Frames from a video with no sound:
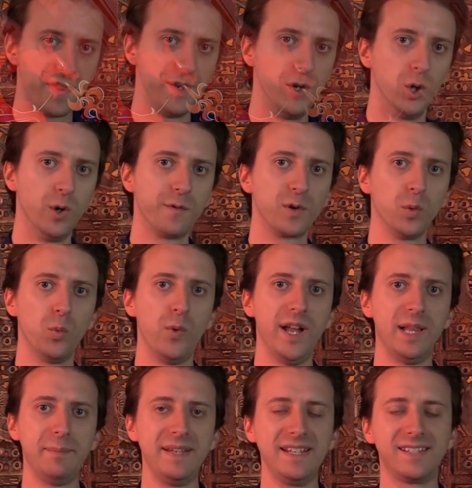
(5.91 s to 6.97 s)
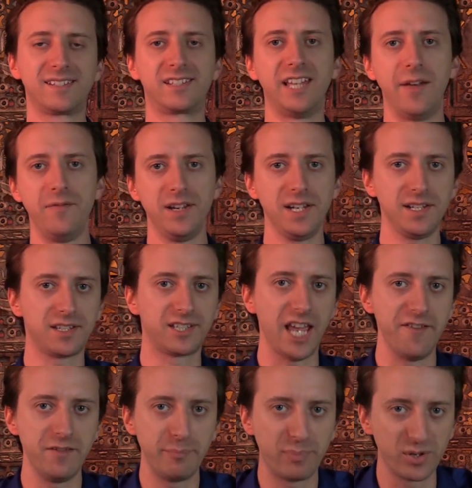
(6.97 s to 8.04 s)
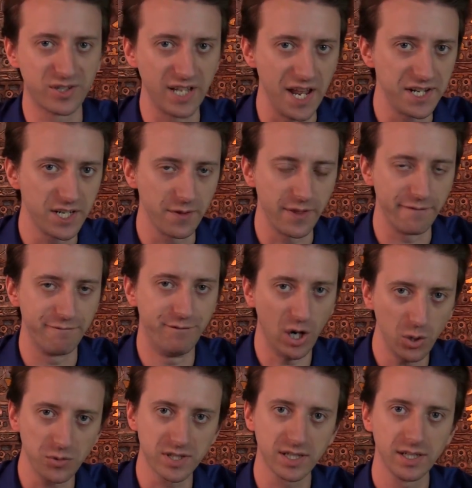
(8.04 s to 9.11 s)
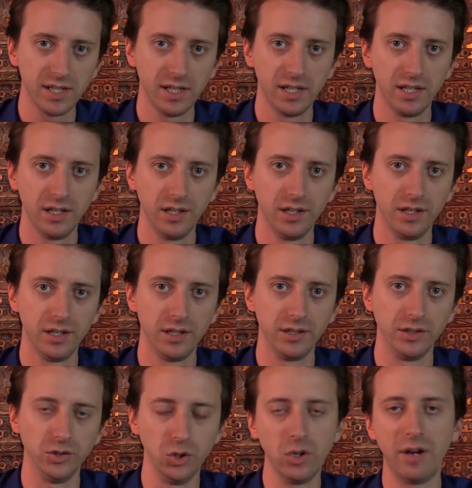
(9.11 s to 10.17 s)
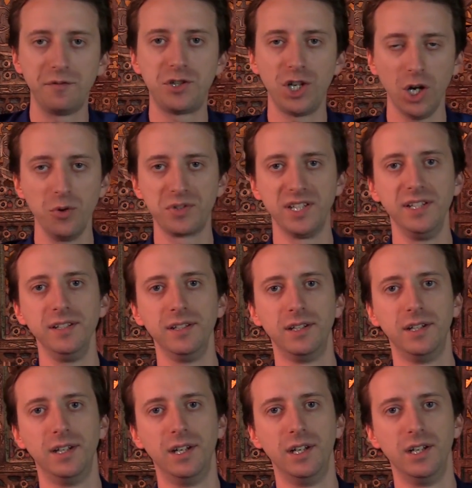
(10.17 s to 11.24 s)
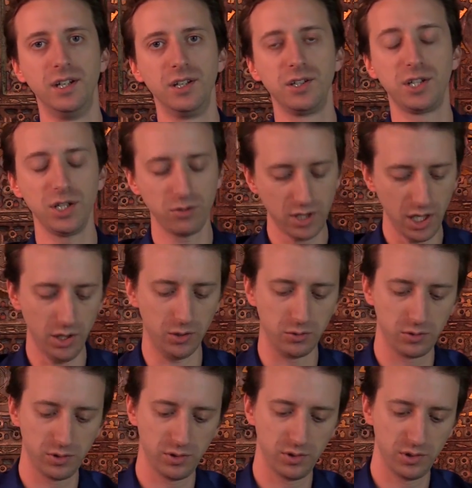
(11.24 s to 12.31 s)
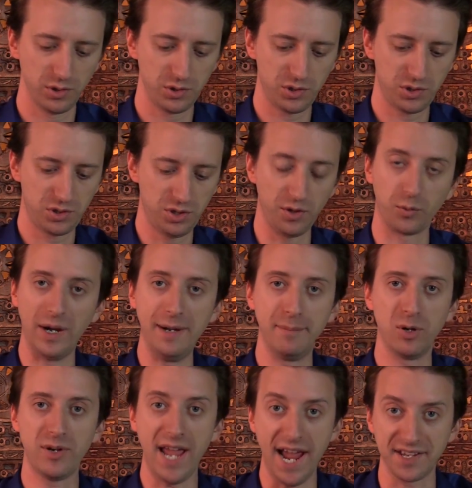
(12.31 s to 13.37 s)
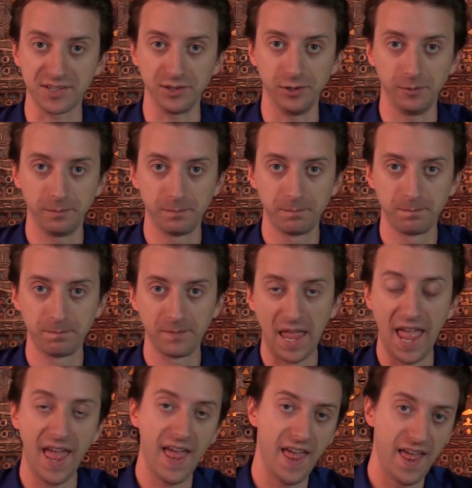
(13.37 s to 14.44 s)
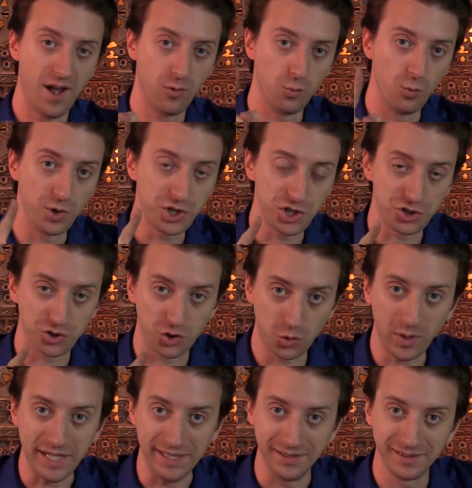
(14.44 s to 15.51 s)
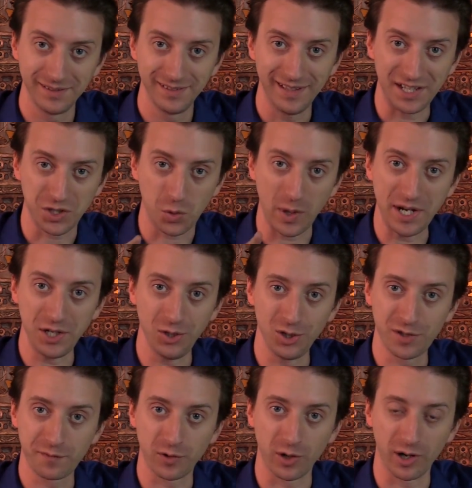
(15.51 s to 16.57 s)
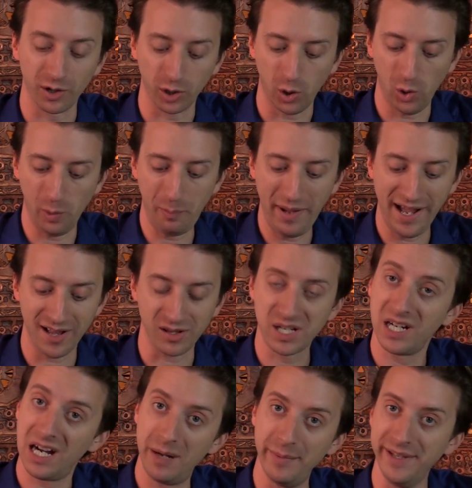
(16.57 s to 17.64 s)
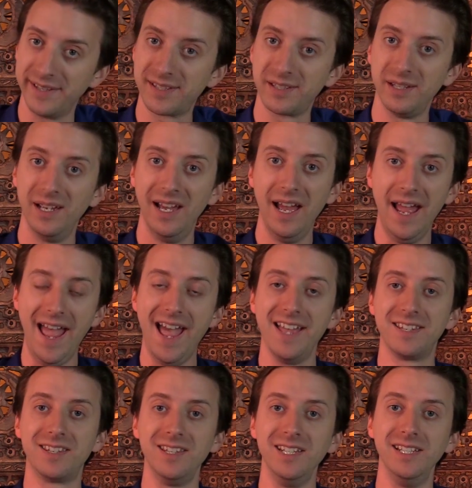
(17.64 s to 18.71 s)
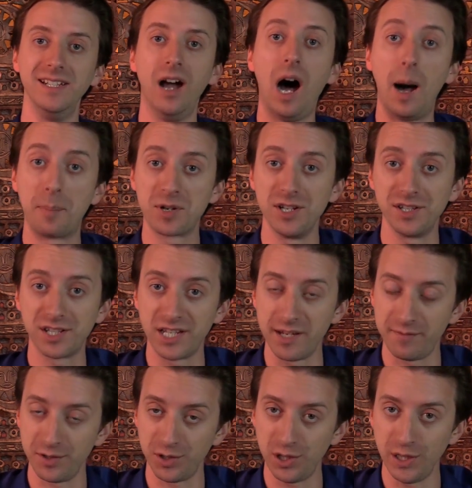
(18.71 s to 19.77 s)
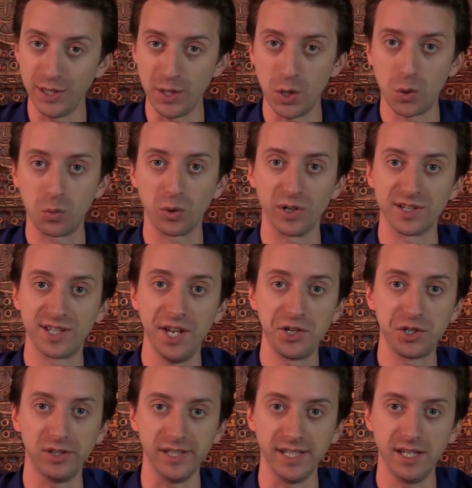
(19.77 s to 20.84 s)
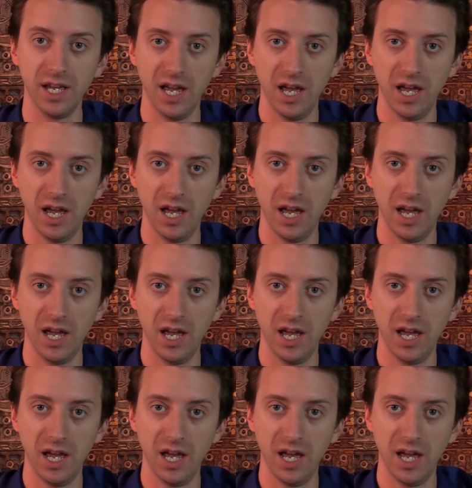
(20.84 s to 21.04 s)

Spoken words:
an overwhelming 77% of the vote, you have chosen to go to the Rainbow Castle, which is great. That's great news for our old pal Comments, as the options given to you were essentially